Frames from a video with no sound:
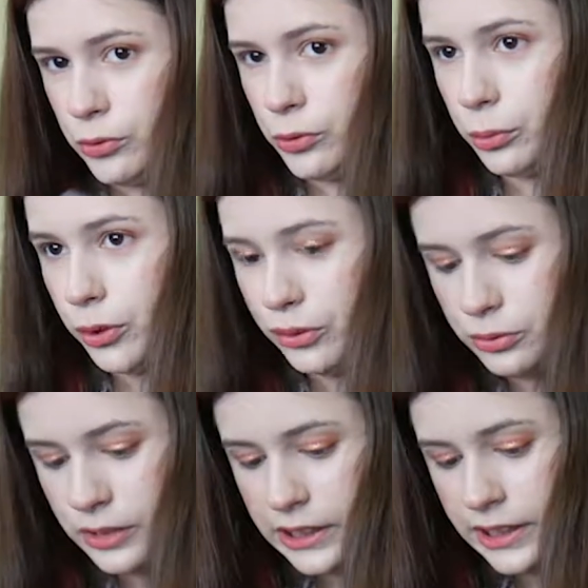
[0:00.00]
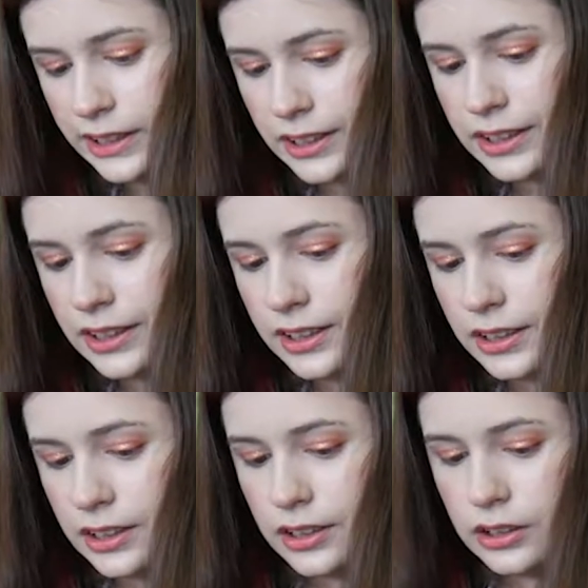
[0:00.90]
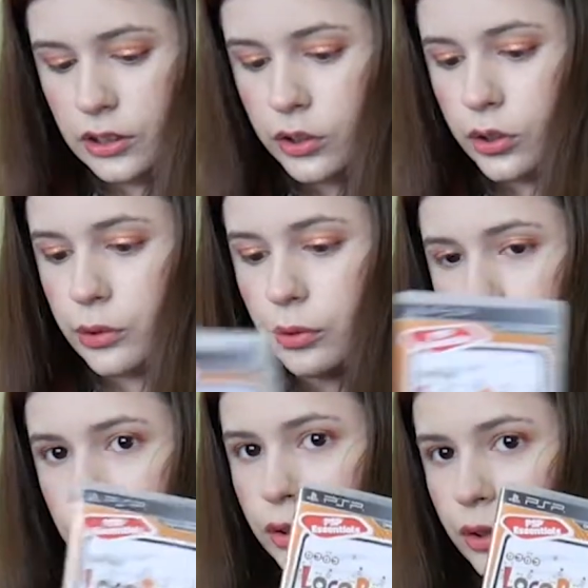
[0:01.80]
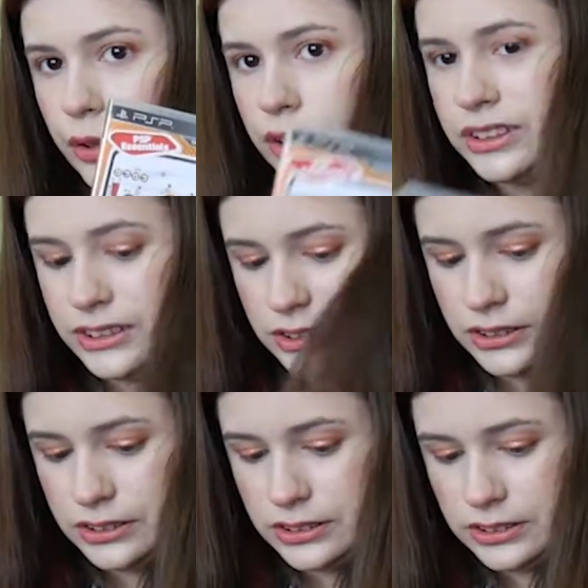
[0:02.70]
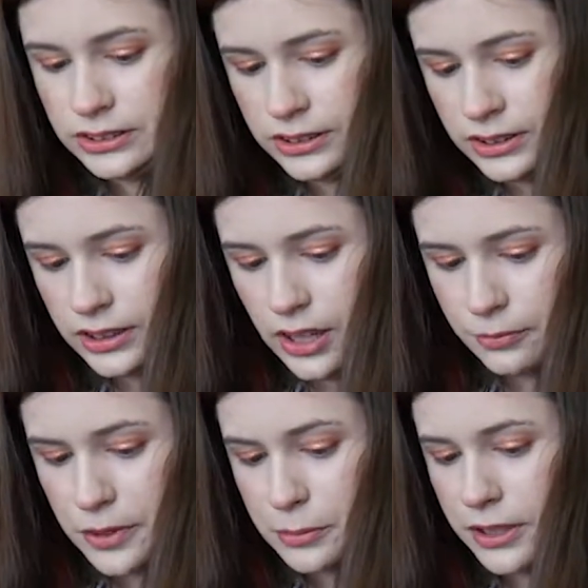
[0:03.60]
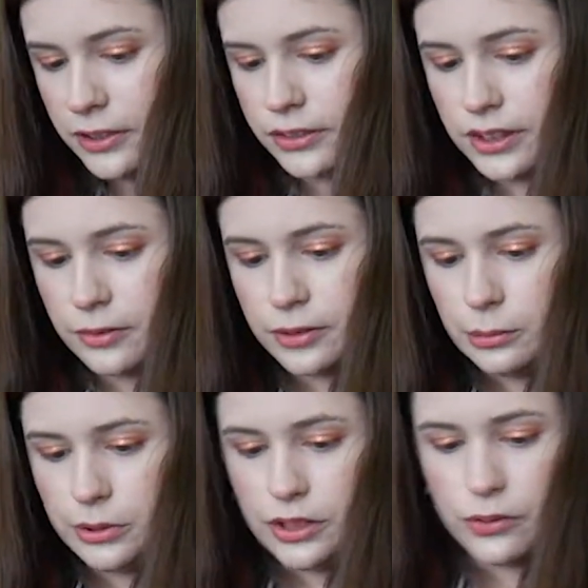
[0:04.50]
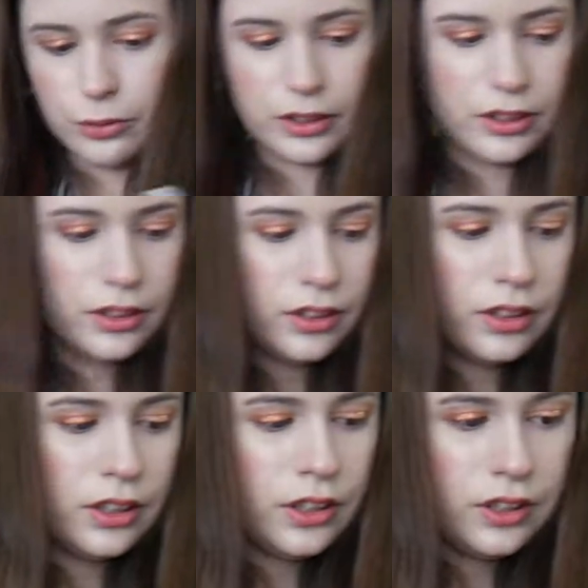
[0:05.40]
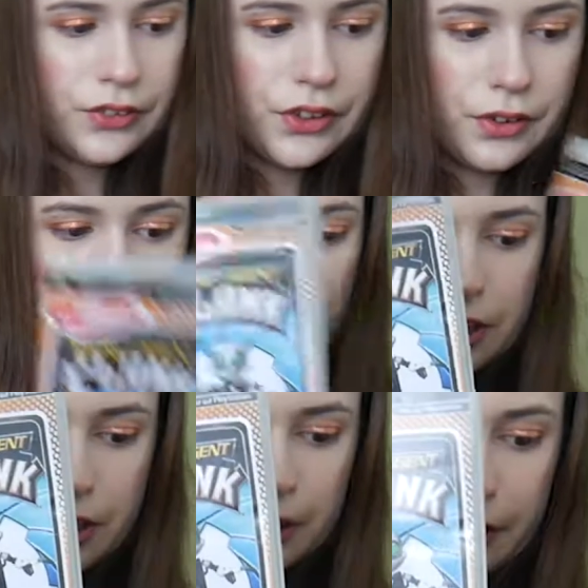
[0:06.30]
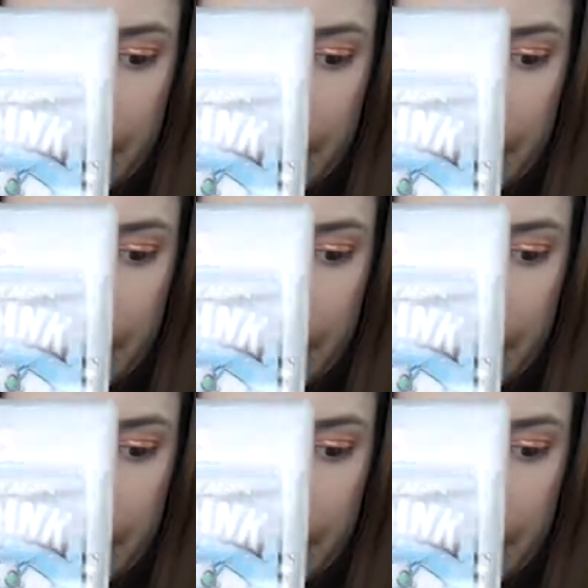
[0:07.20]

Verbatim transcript: Swerve. Loco Roco. I think my aunt gifted me this one. Secret Agent